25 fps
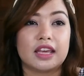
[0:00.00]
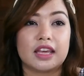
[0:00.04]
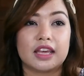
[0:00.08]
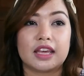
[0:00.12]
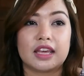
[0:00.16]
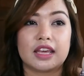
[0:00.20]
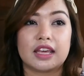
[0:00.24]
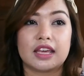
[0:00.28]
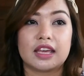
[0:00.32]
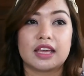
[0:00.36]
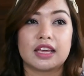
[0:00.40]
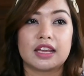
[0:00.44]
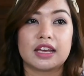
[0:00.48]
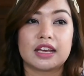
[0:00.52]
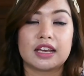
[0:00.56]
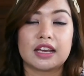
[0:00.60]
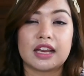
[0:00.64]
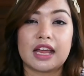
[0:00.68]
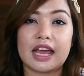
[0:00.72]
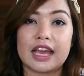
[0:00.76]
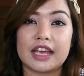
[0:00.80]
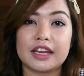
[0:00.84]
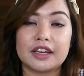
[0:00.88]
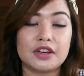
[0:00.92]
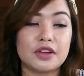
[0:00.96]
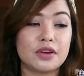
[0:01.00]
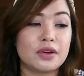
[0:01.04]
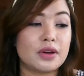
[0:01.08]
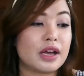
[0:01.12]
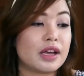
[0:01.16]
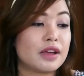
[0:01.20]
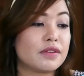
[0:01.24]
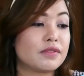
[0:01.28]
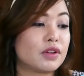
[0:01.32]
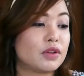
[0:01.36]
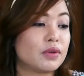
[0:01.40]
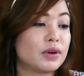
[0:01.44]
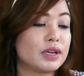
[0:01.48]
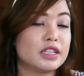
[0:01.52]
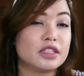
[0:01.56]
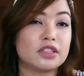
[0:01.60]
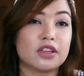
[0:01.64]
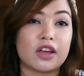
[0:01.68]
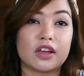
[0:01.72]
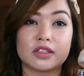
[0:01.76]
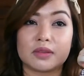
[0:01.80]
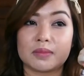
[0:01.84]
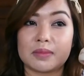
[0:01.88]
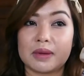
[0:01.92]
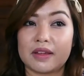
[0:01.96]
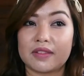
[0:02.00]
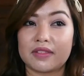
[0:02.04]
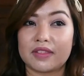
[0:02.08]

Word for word: And I know I've already talked about